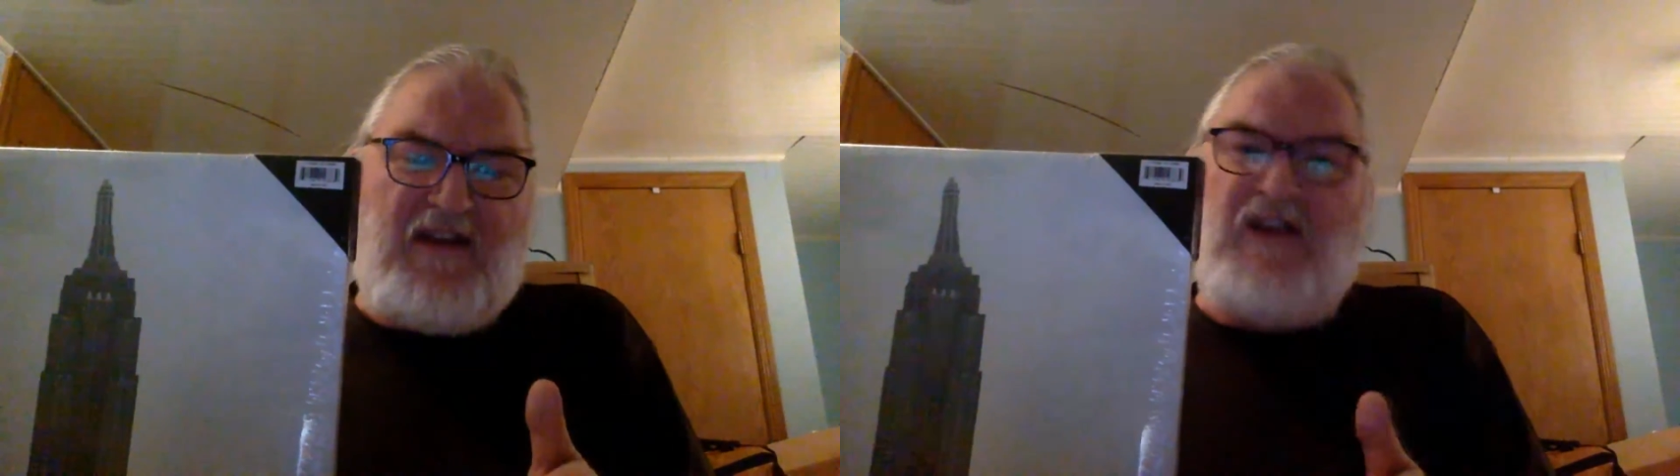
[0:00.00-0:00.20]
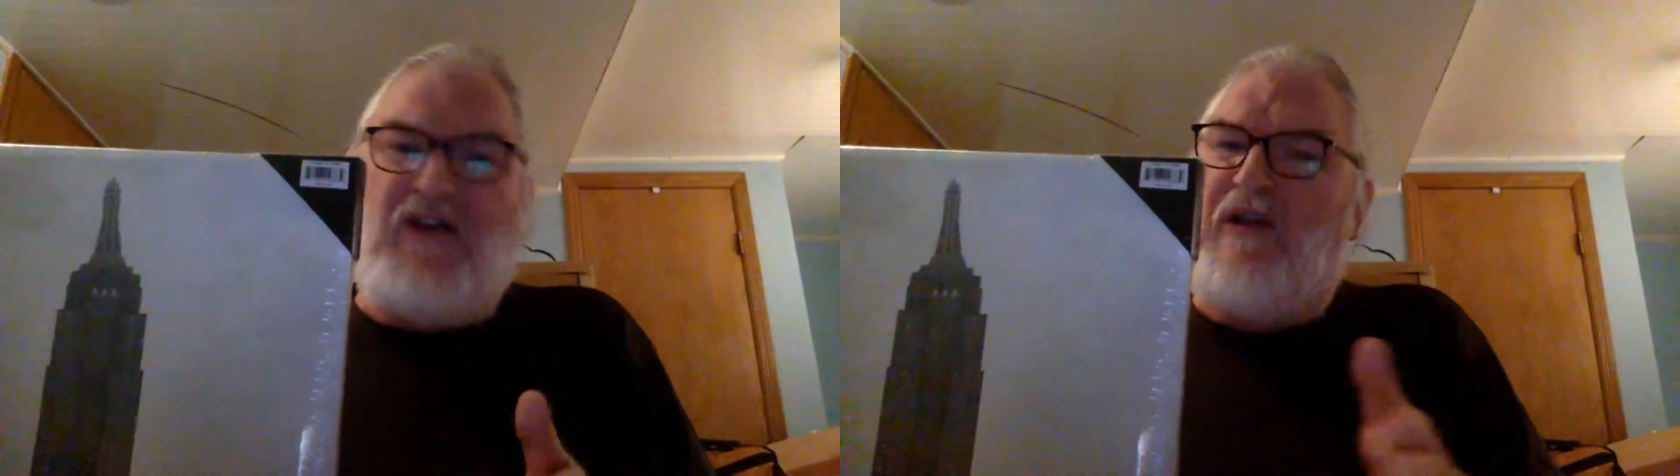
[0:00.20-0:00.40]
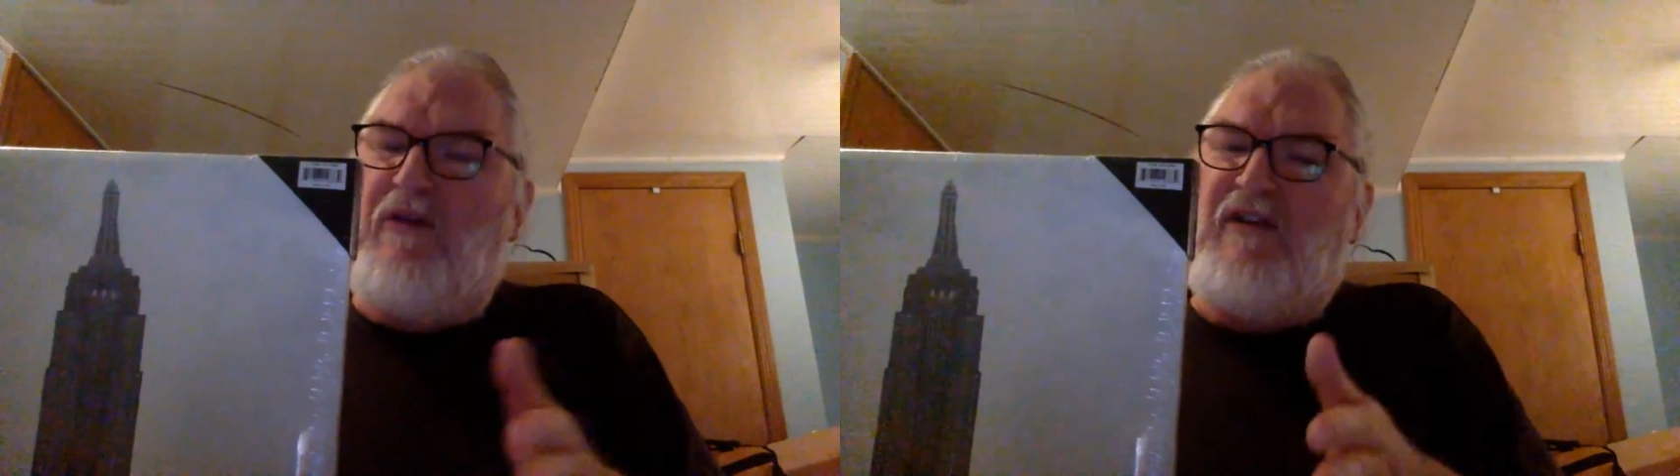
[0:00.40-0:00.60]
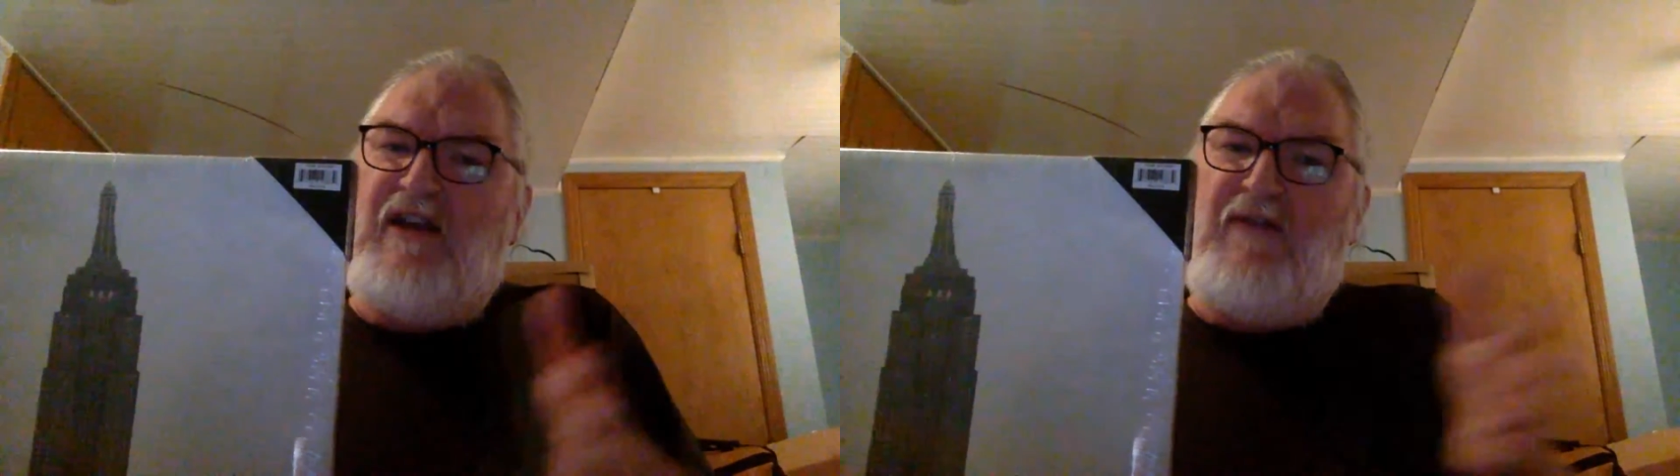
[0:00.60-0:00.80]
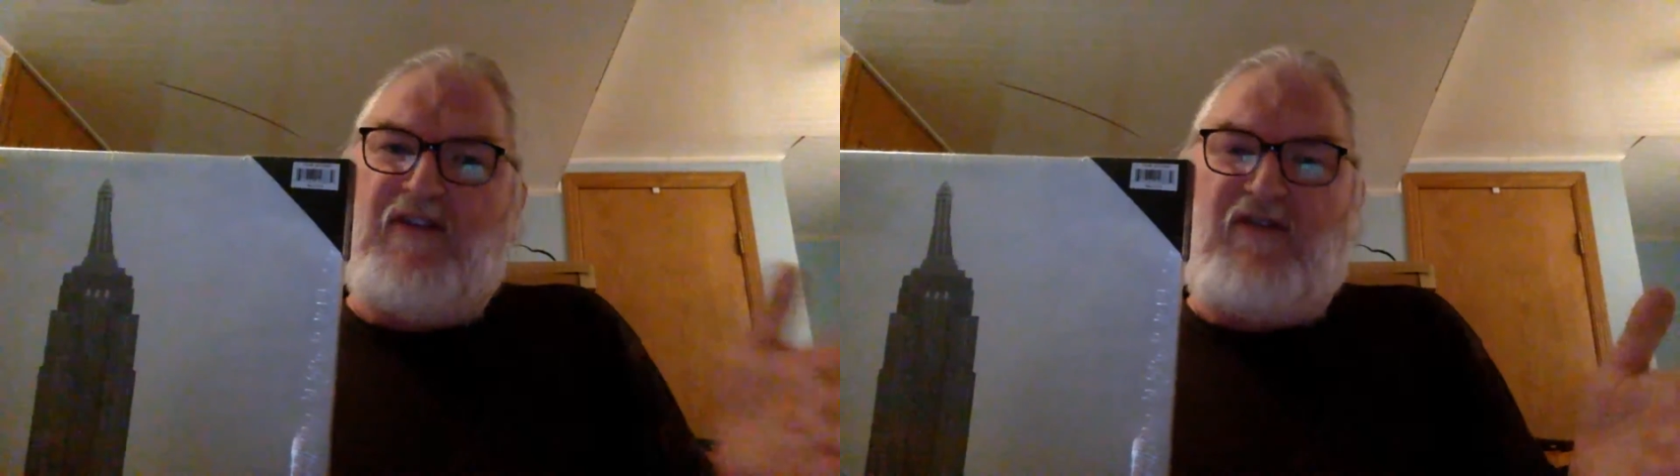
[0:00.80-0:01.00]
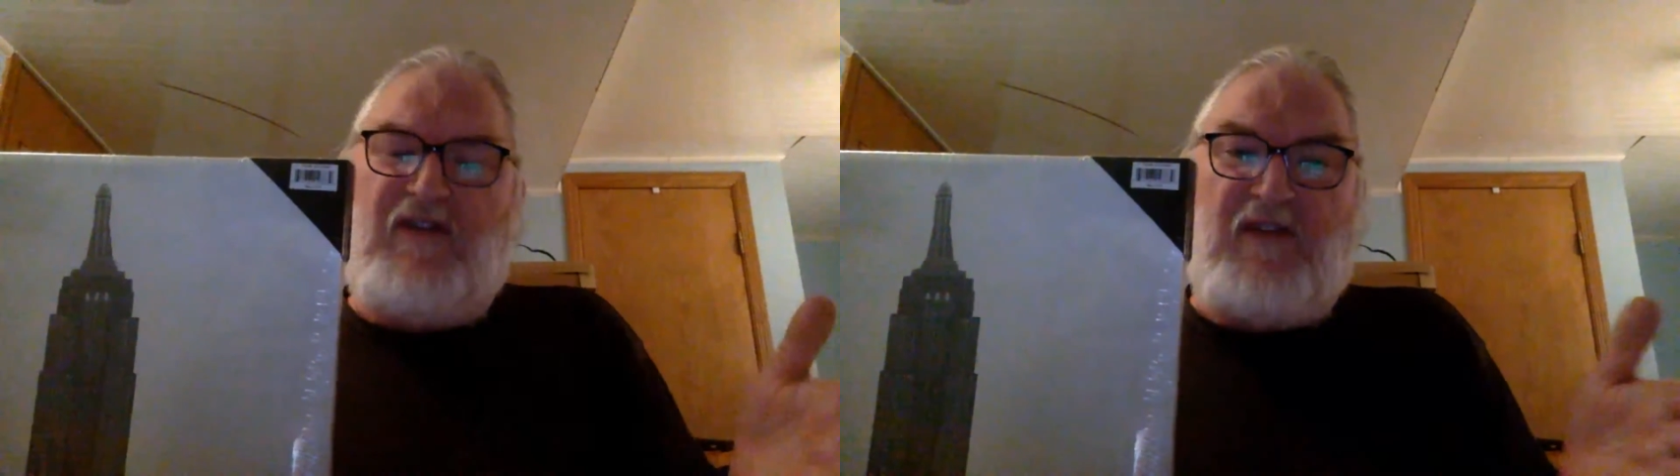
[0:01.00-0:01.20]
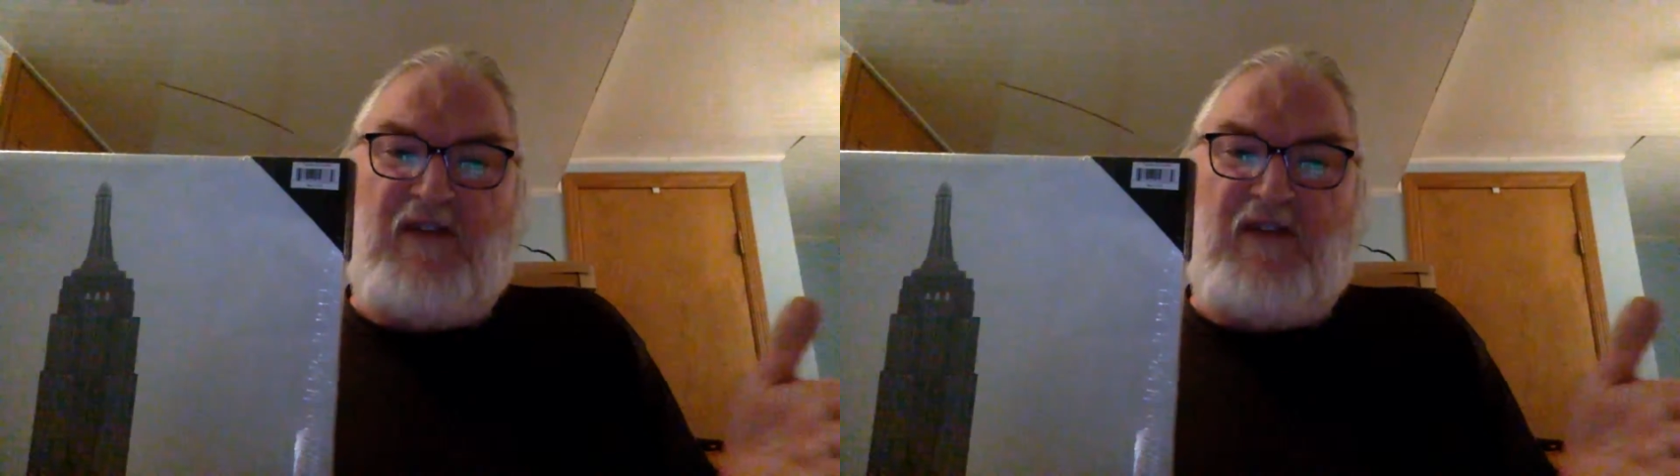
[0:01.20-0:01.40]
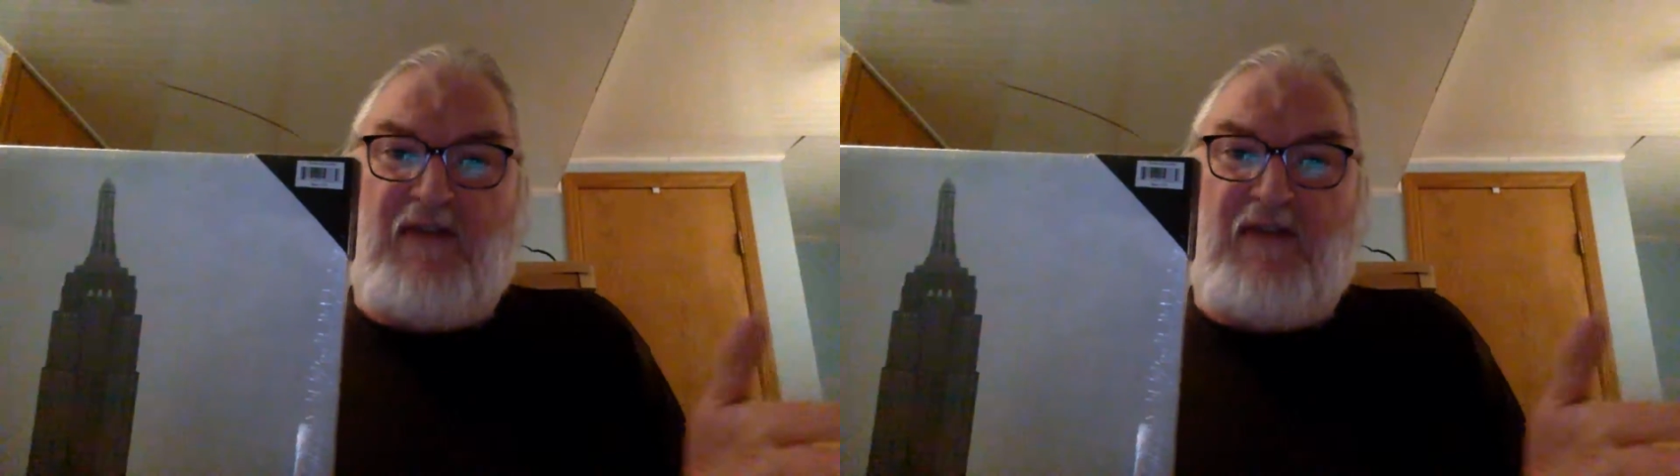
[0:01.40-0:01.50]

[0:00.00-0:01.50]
they would have never dreamed that David